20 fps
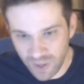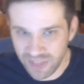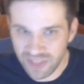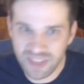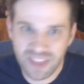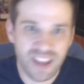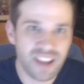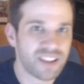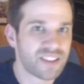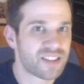
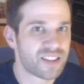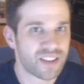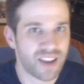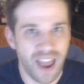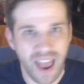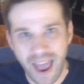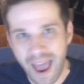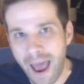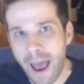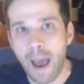things
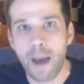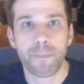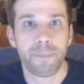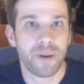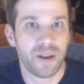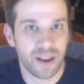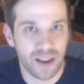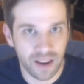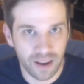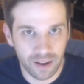
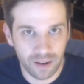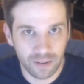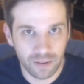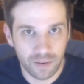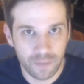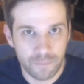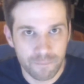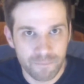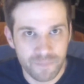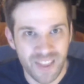happening
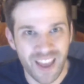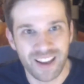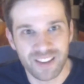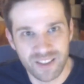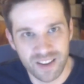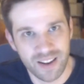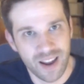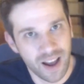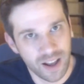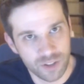as
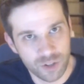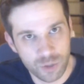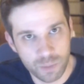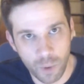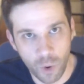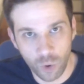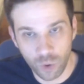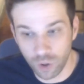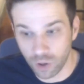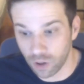a
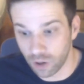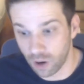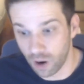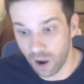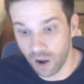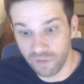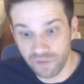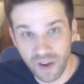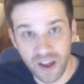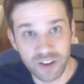non-smoker
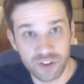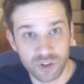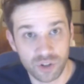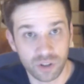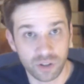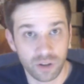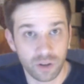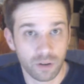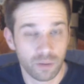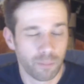
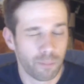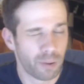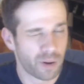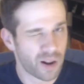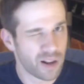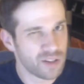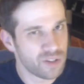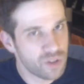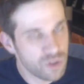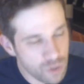eventually. But
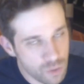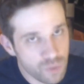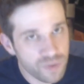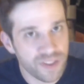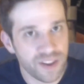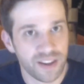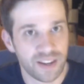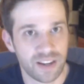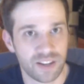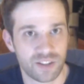I do
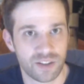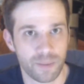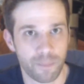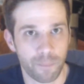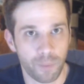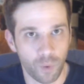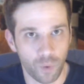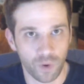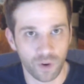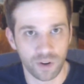think it's
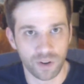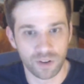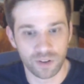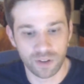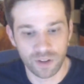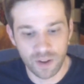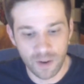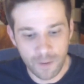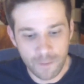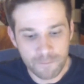important
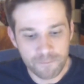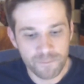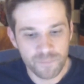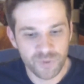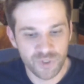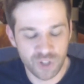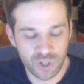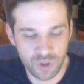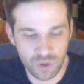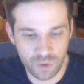
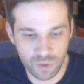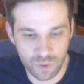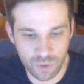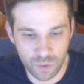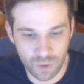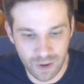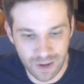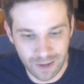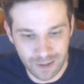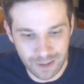
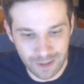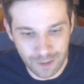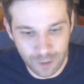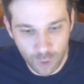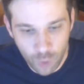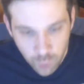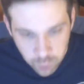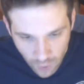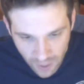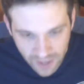to
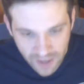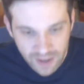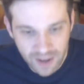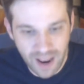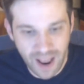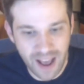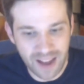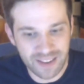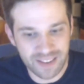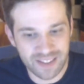quit
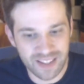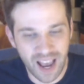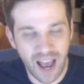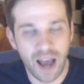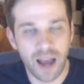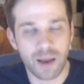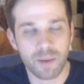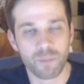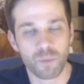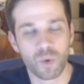at a
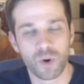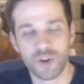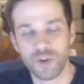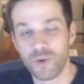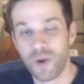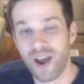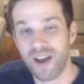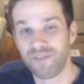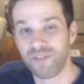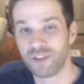time where you
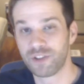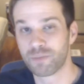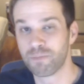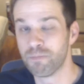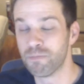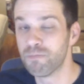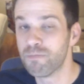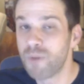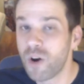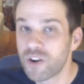have as
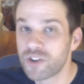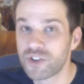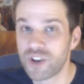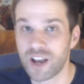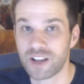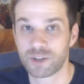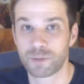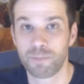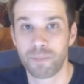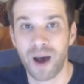much
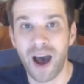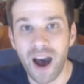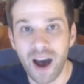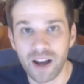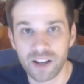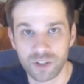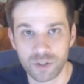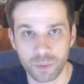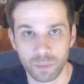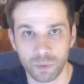as
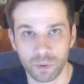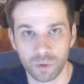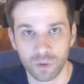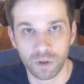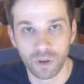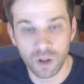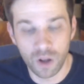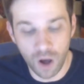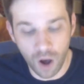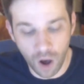possible